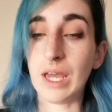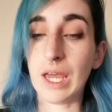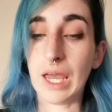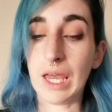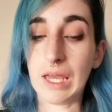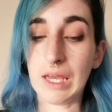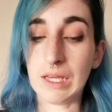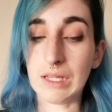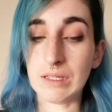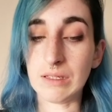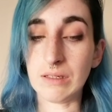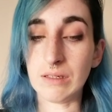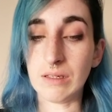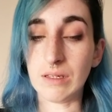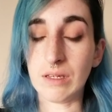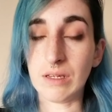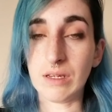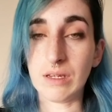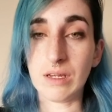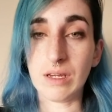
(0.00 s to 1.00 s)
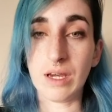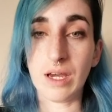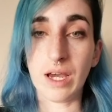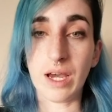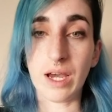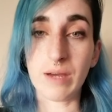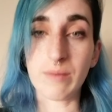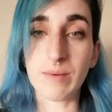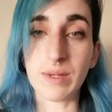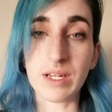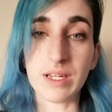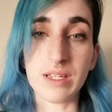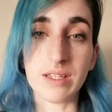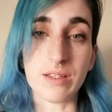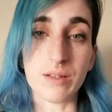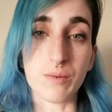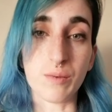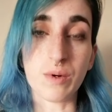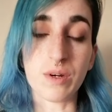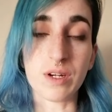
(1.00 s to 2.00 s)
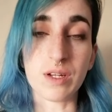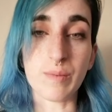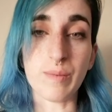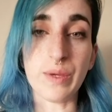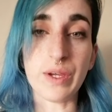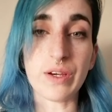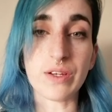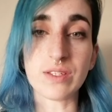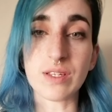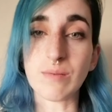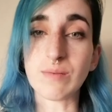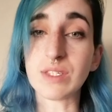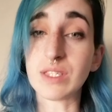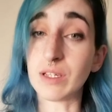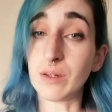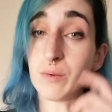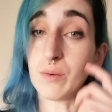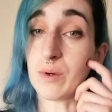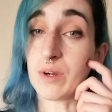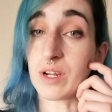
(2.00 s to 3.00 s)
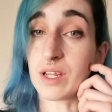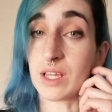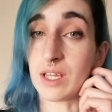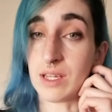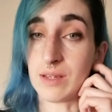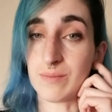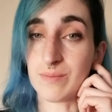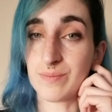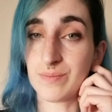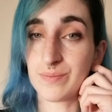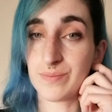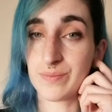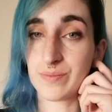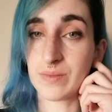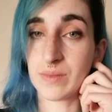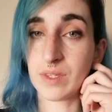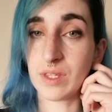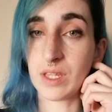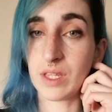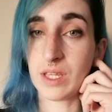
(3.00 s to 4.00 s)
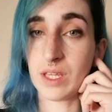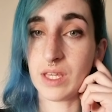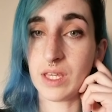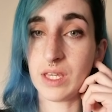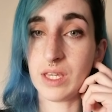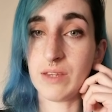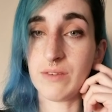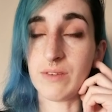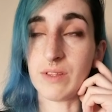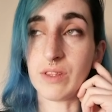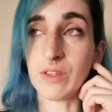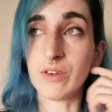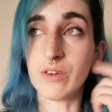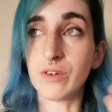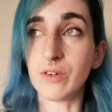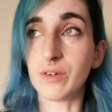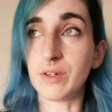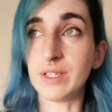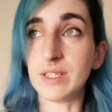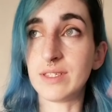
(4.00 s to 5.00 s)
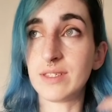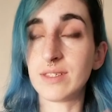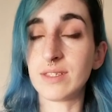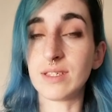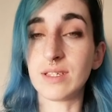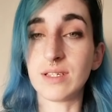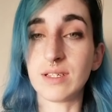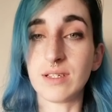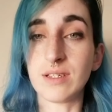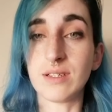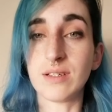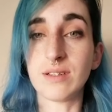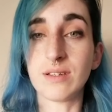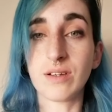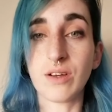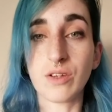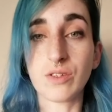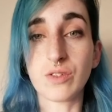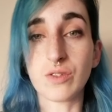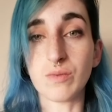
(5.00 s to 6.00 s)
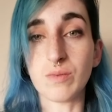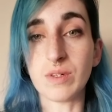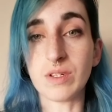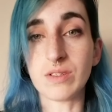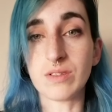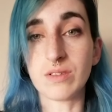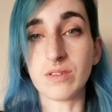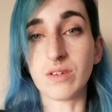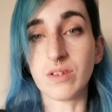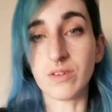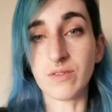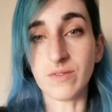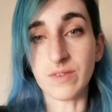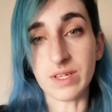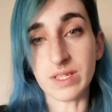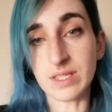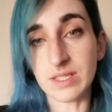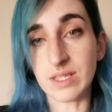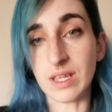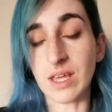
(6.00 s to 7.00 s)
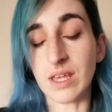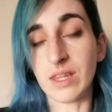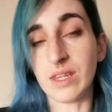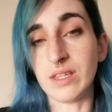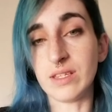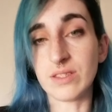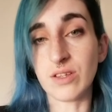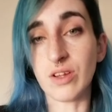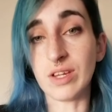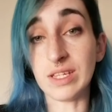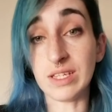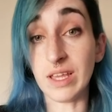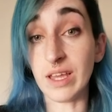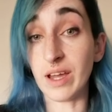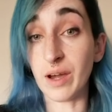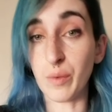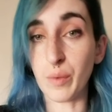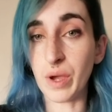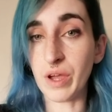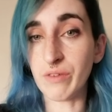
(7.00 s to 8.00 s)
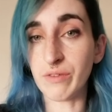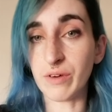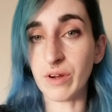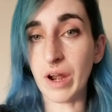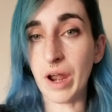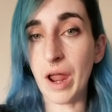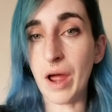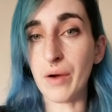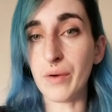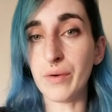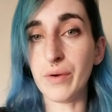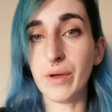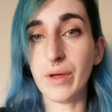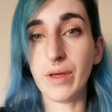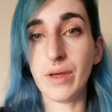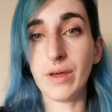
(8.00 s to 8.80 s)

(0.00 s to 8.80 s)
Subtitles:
And I'm a little worried because I'm still working. Even though it's customer service and it's only takeaway for now,